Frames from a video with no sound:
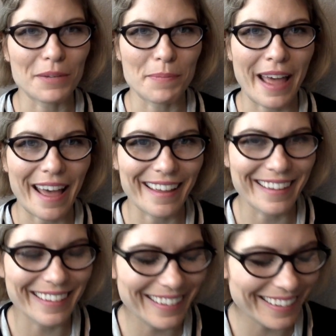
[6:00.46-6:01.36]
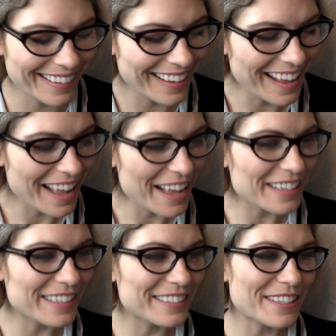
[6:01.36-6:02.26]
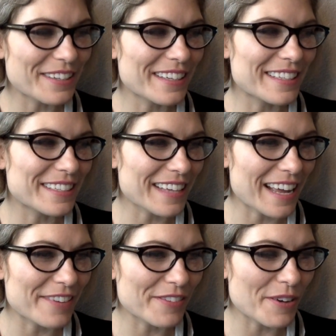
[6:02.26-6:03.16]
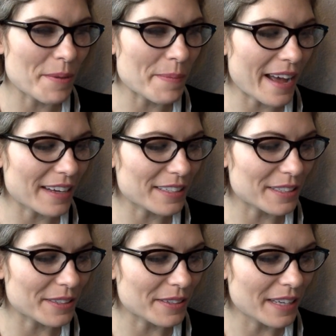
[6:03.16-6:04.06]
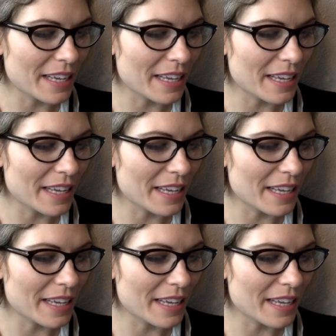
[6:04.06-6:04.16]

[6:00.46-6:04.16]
to pay. So this is kind of going back to